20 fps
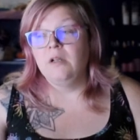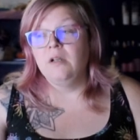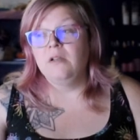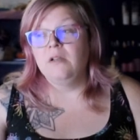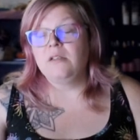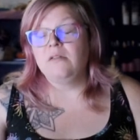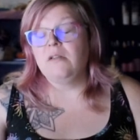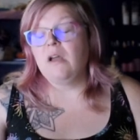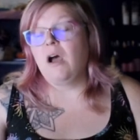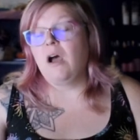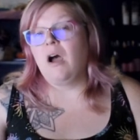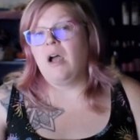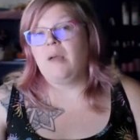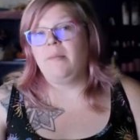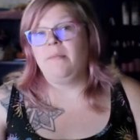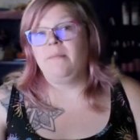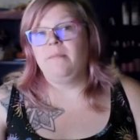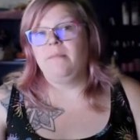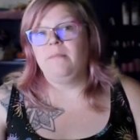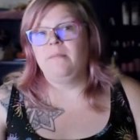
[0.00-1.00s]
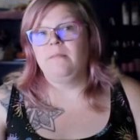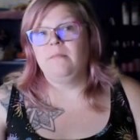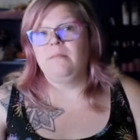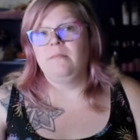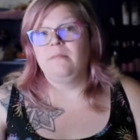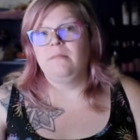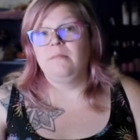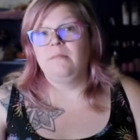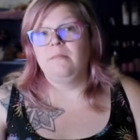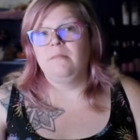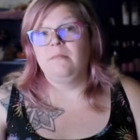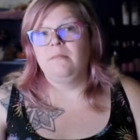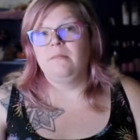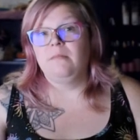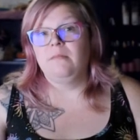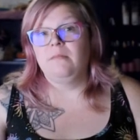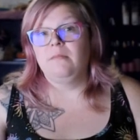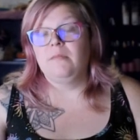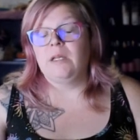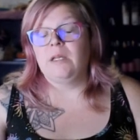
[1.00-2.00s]
So now I'm
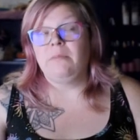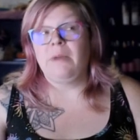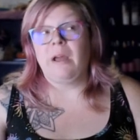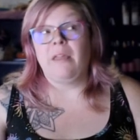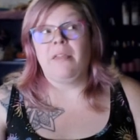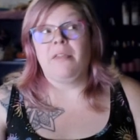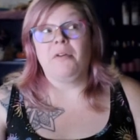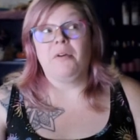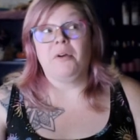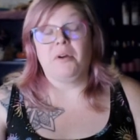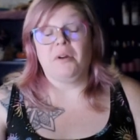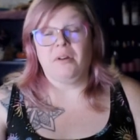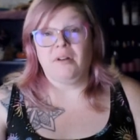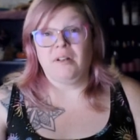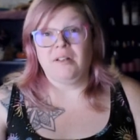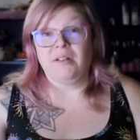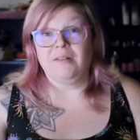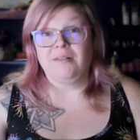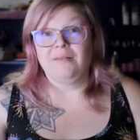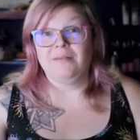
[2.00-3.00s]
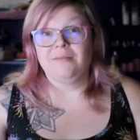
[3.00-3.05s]
in my third